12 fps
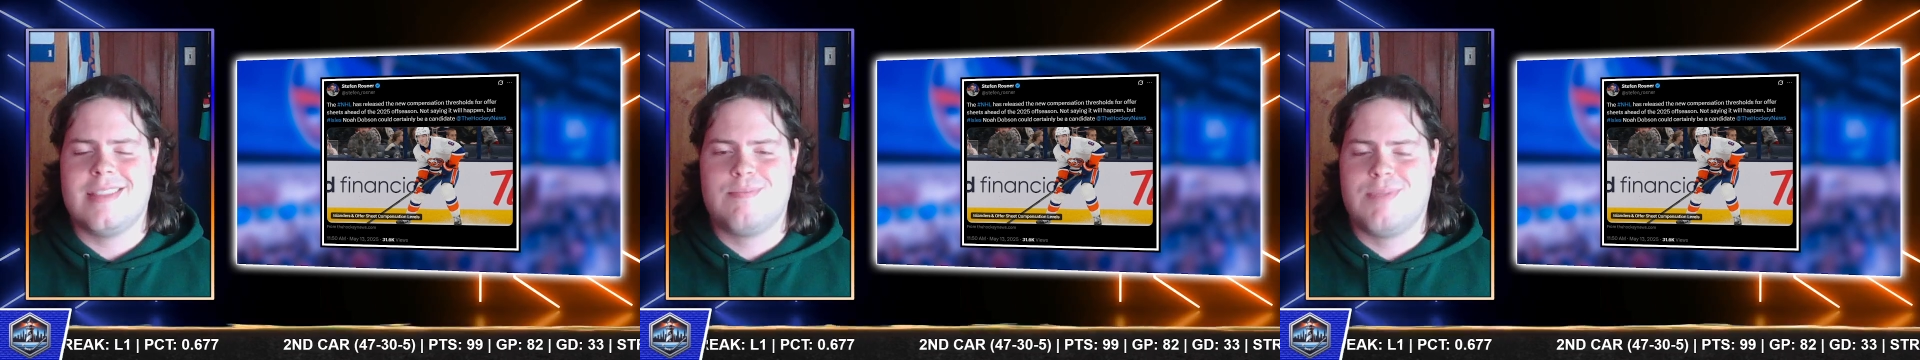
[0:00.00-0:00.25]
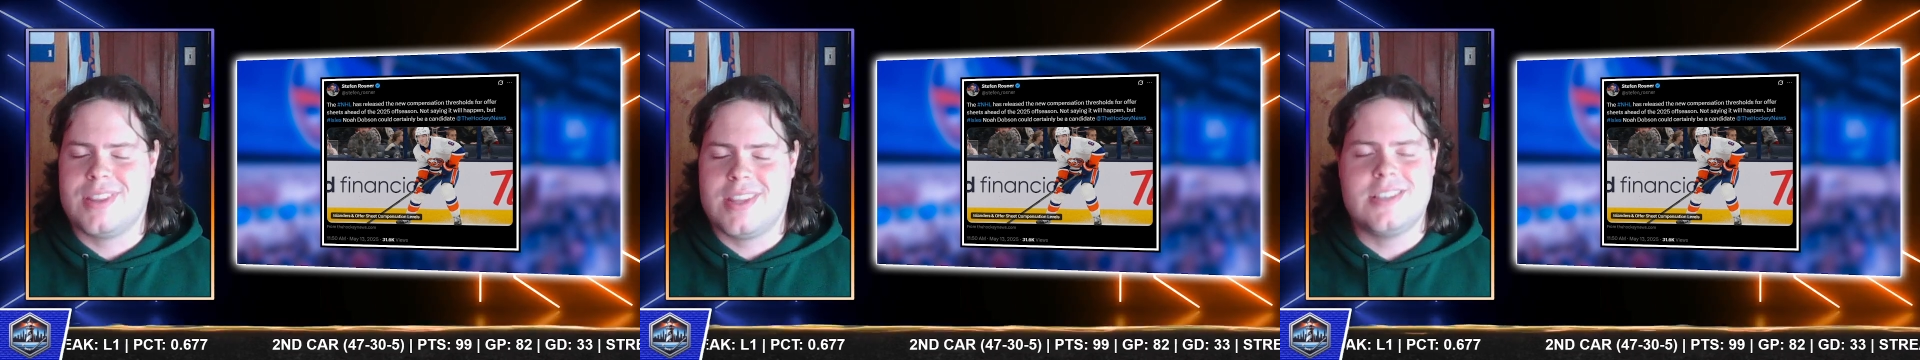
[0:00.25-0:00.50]

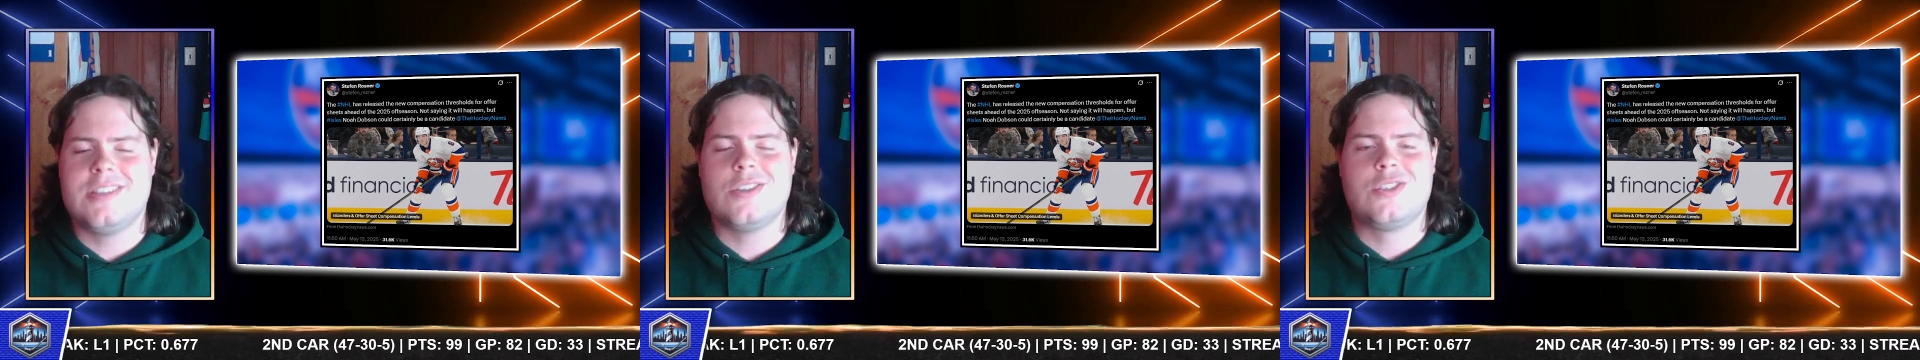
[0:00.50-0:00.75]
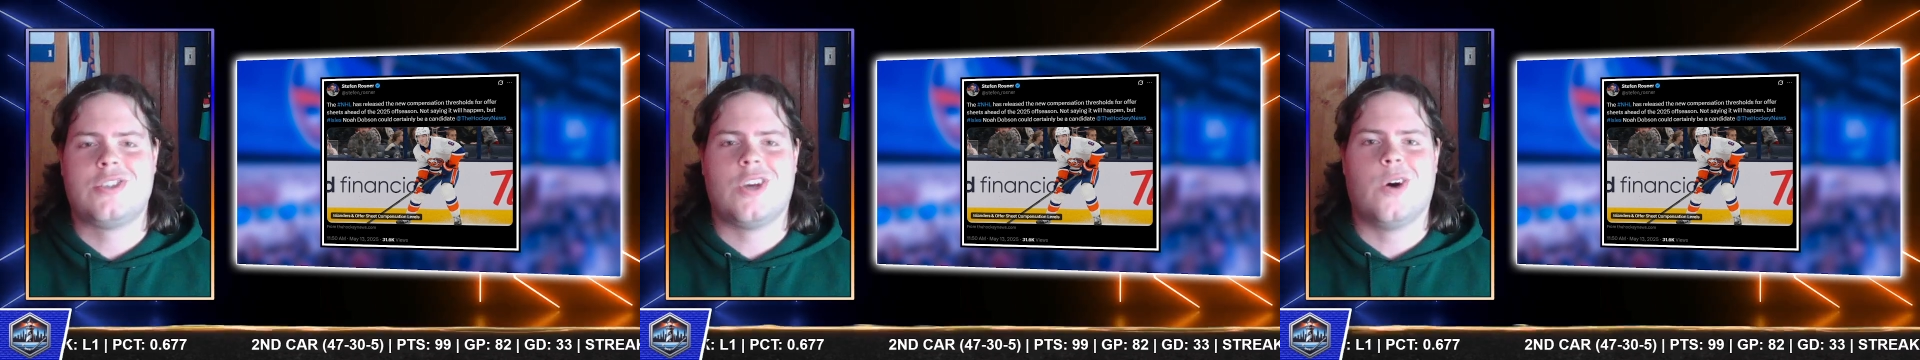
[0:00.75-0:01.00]
But this
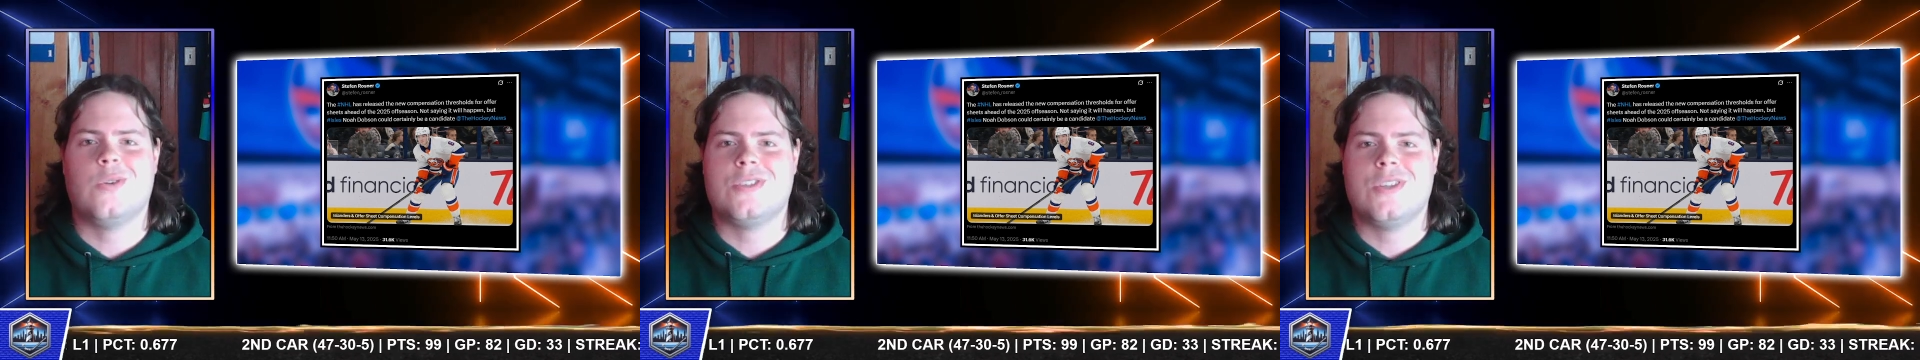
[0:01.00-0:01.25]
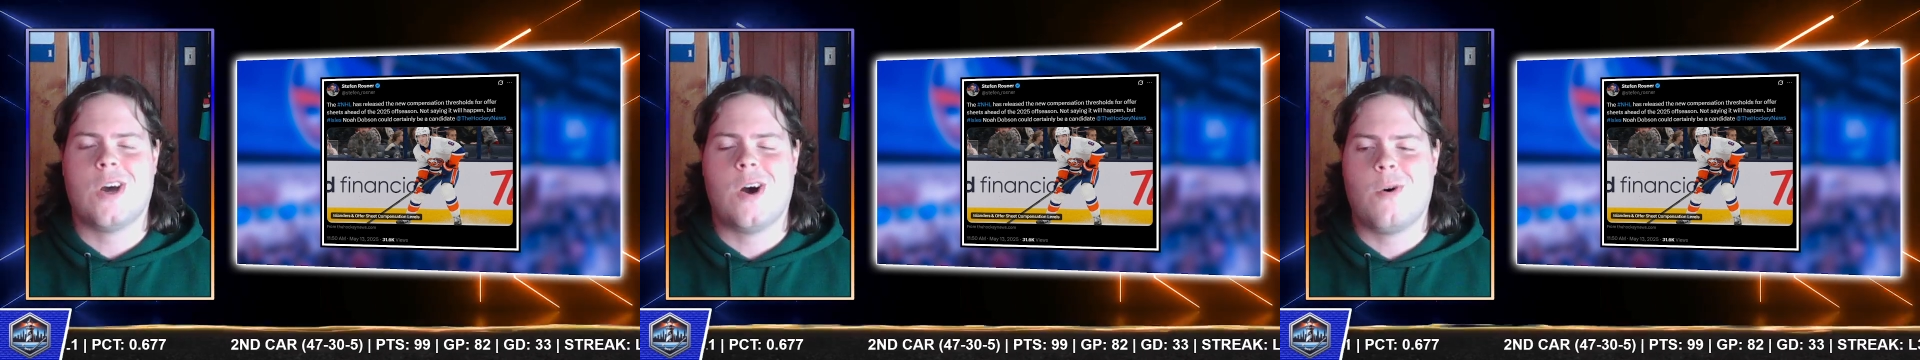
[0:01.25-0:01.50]
just
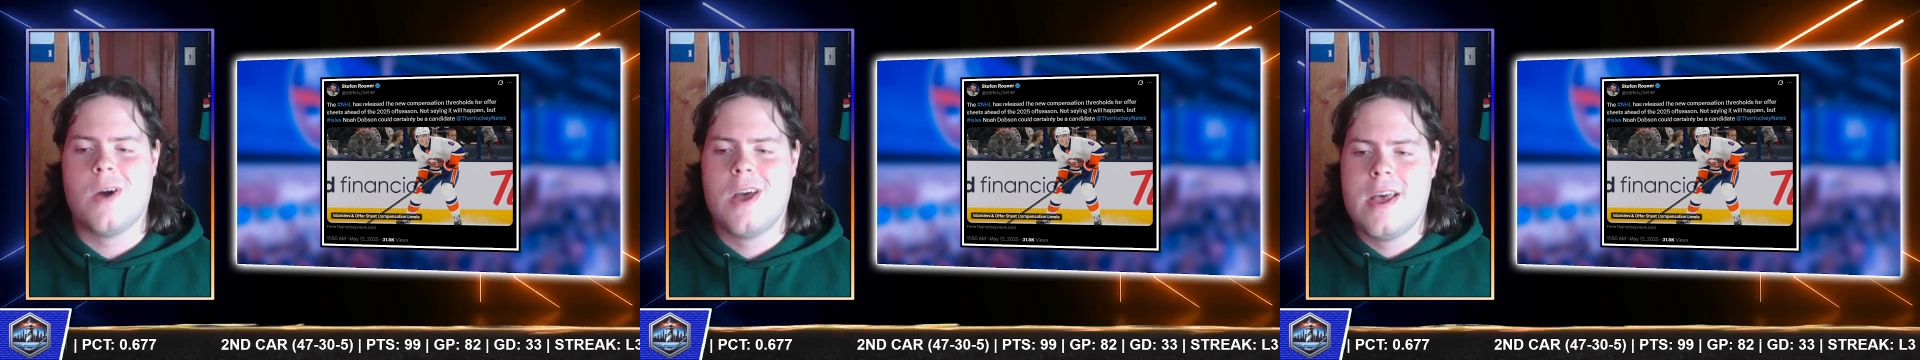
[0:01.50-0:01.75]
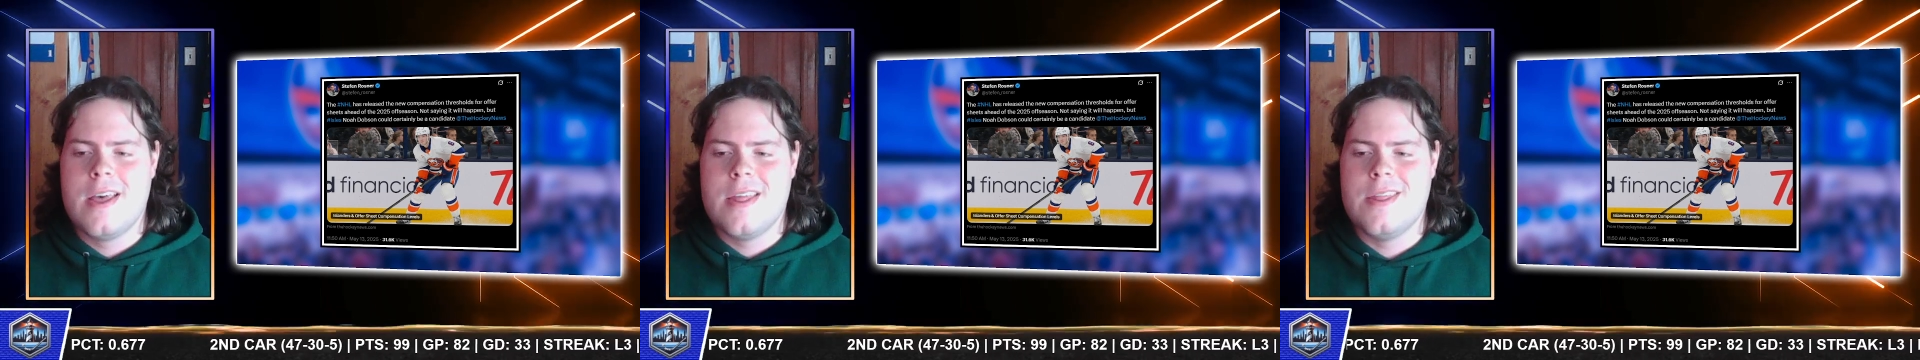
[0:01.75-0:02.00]
shows,
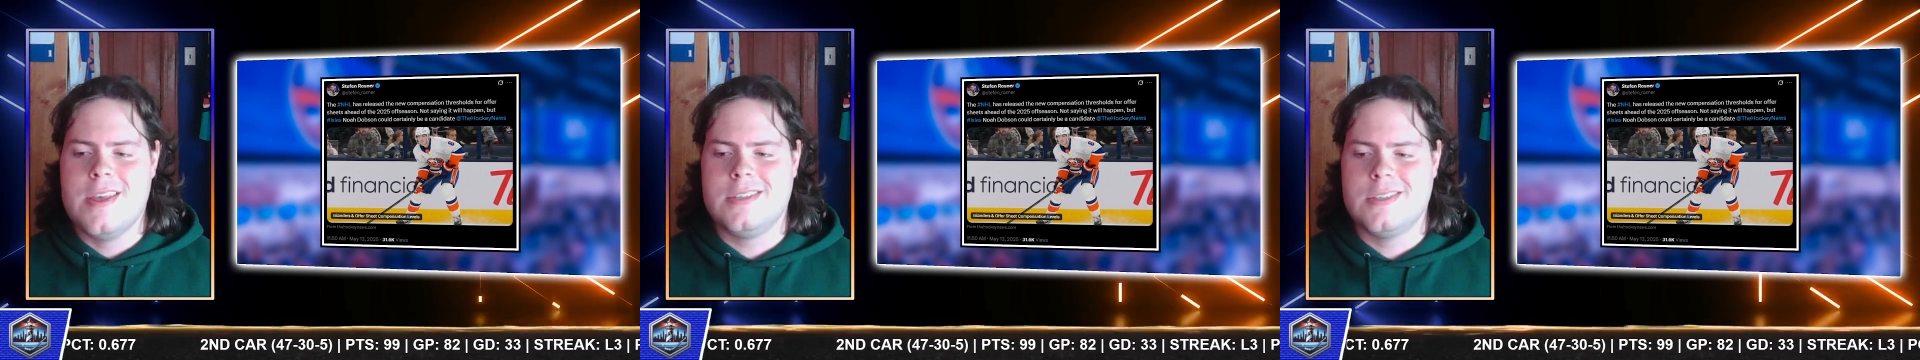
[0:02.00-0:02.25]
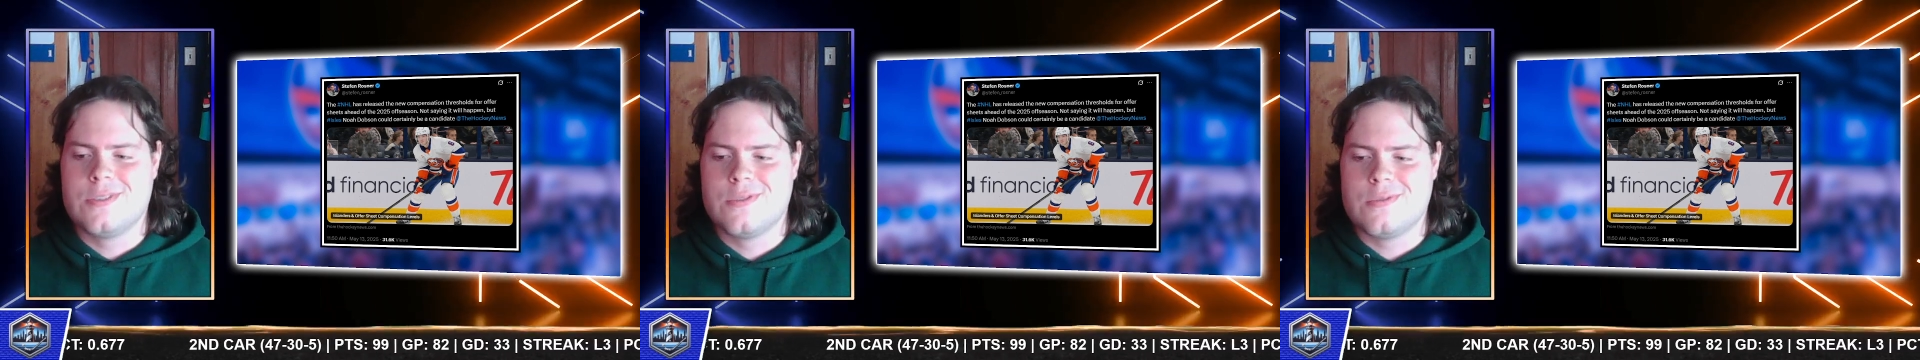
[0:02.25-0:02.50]
this
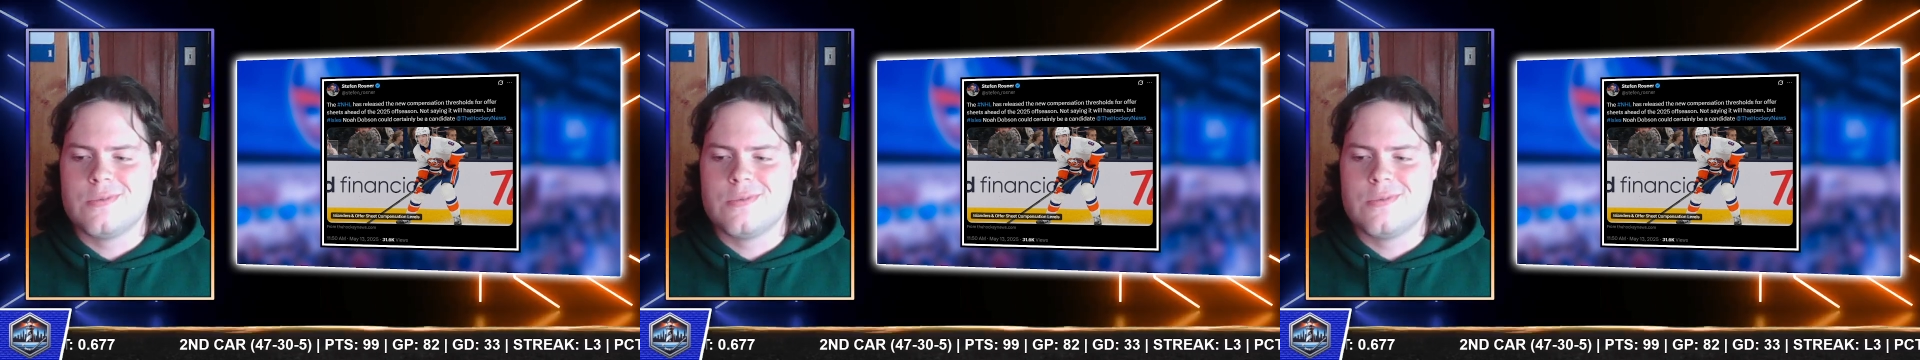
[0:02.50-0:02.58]
is